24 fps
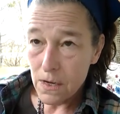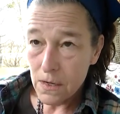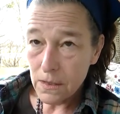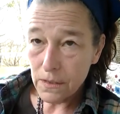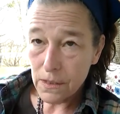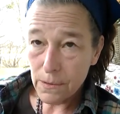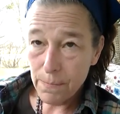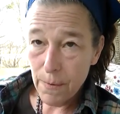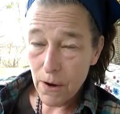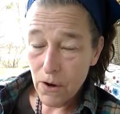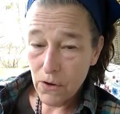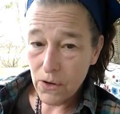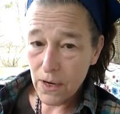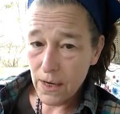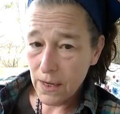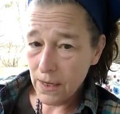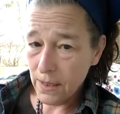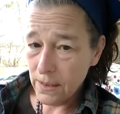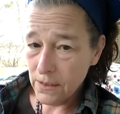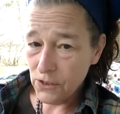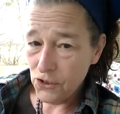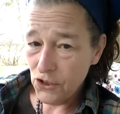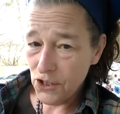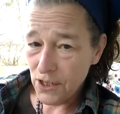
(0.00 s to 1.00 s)

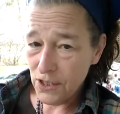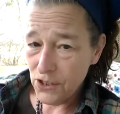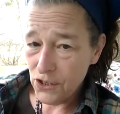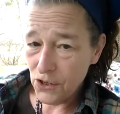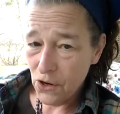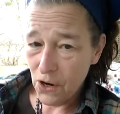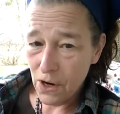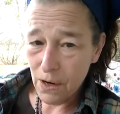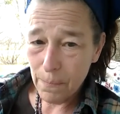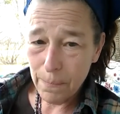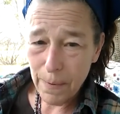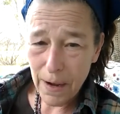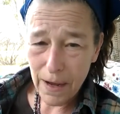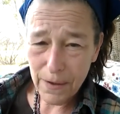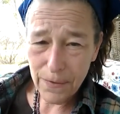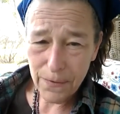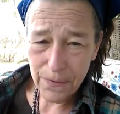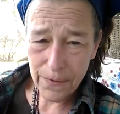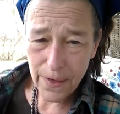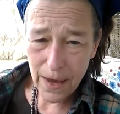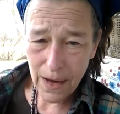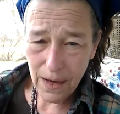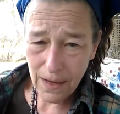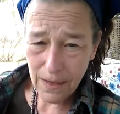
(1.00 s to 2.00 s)
Smoking and G Sharp. I
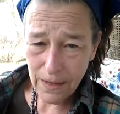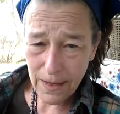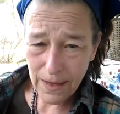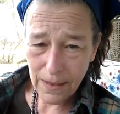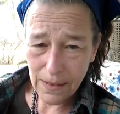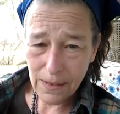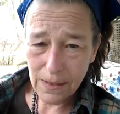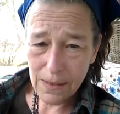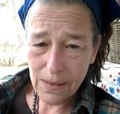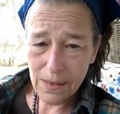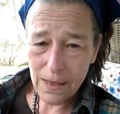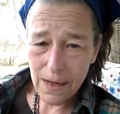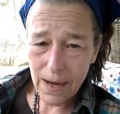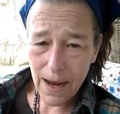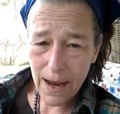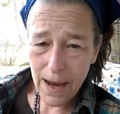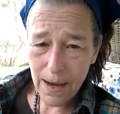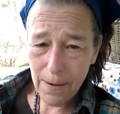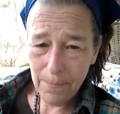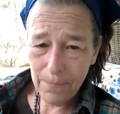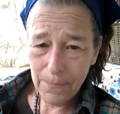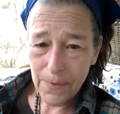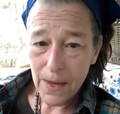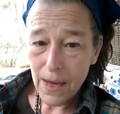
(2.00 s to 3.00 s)
think that's the
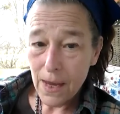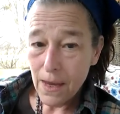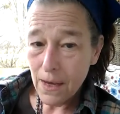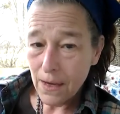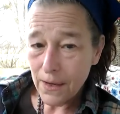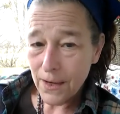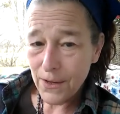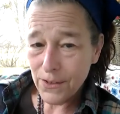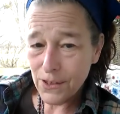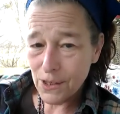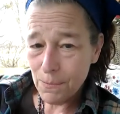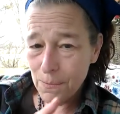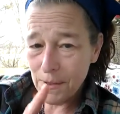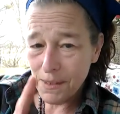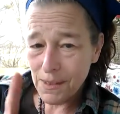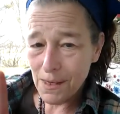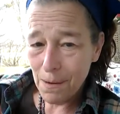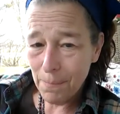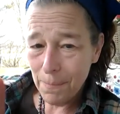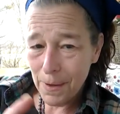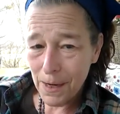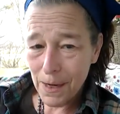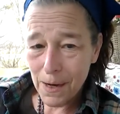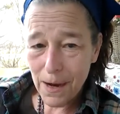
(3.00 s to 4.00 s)
name. Used to be
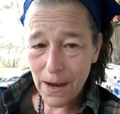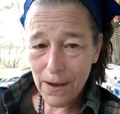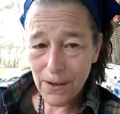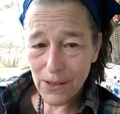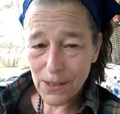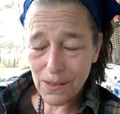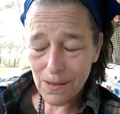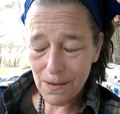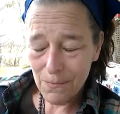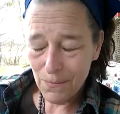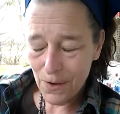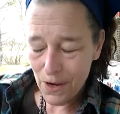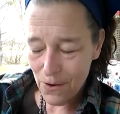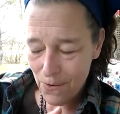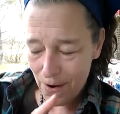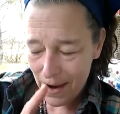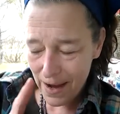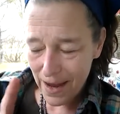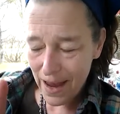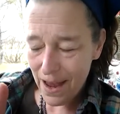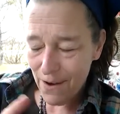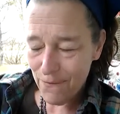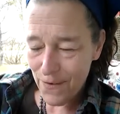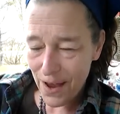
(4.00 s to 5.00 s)
somebody else who
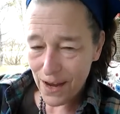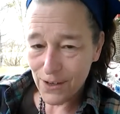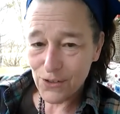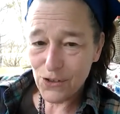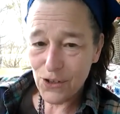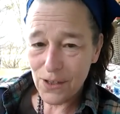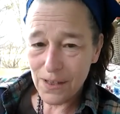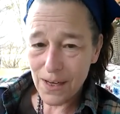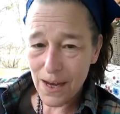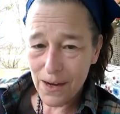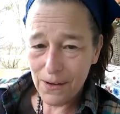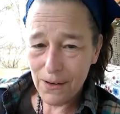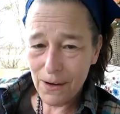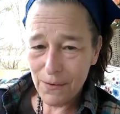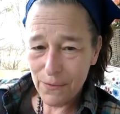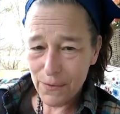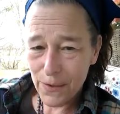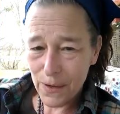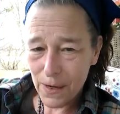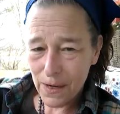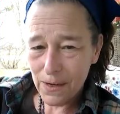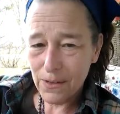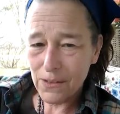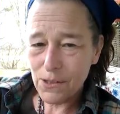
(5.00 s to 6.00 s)
I have actually known over
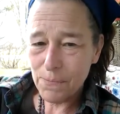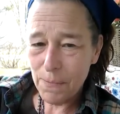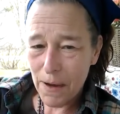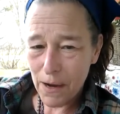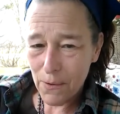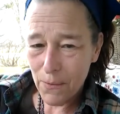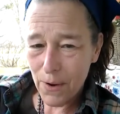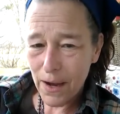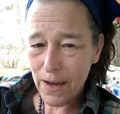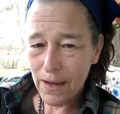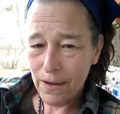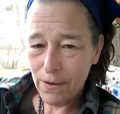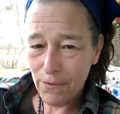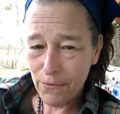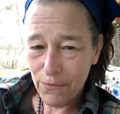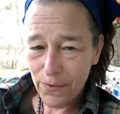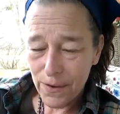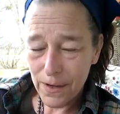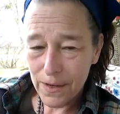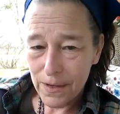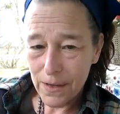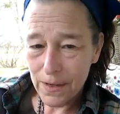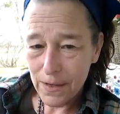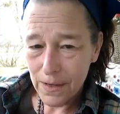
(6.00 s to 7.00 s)
the years by way of
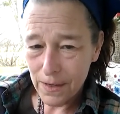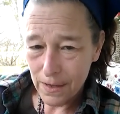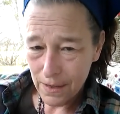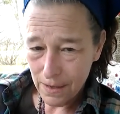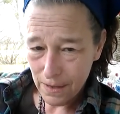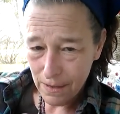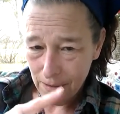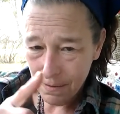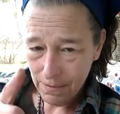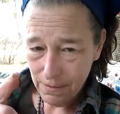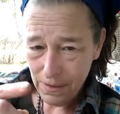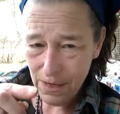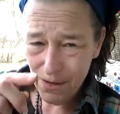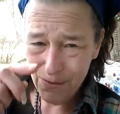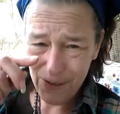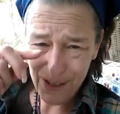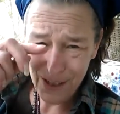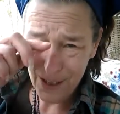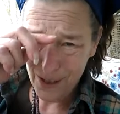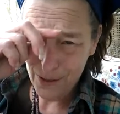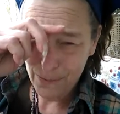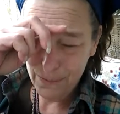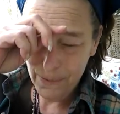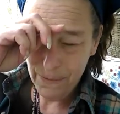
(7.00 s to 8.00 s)

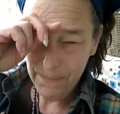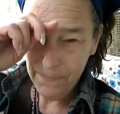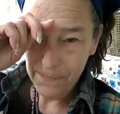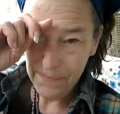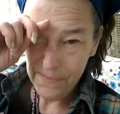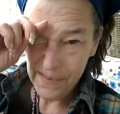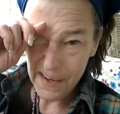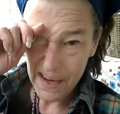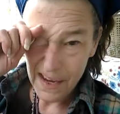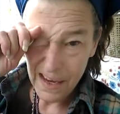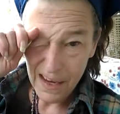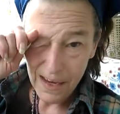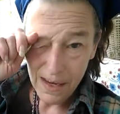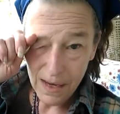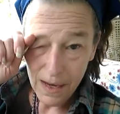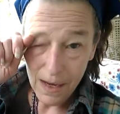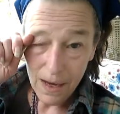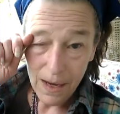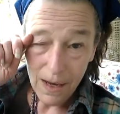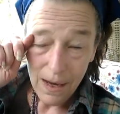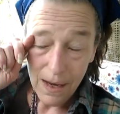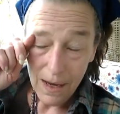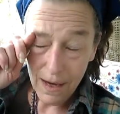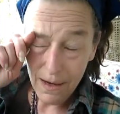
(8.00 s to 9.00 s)
YouTube.
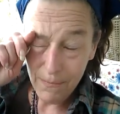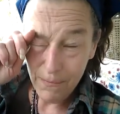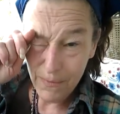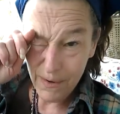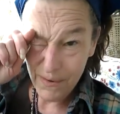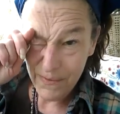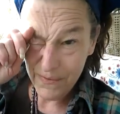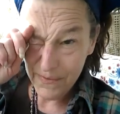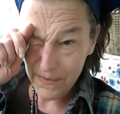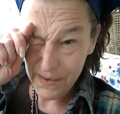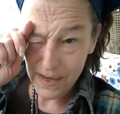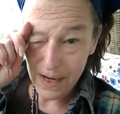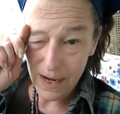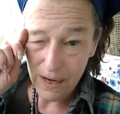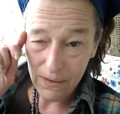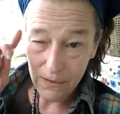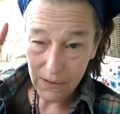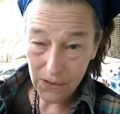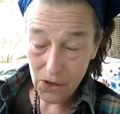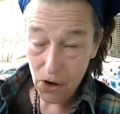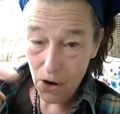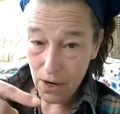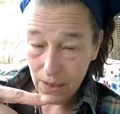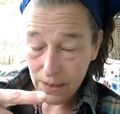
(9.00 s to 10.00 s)
And we've,
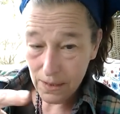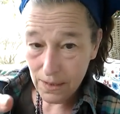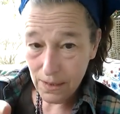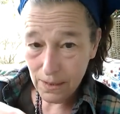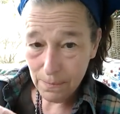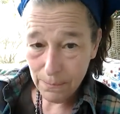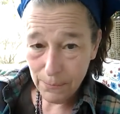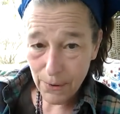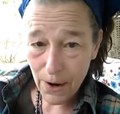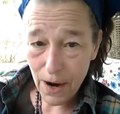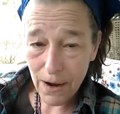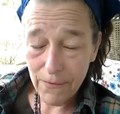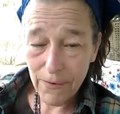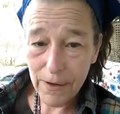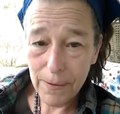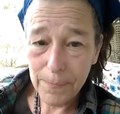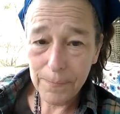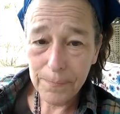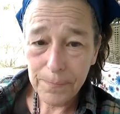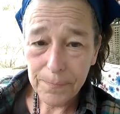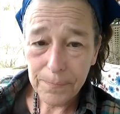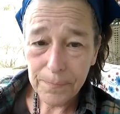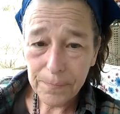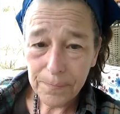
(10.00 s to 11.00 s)
talked in private.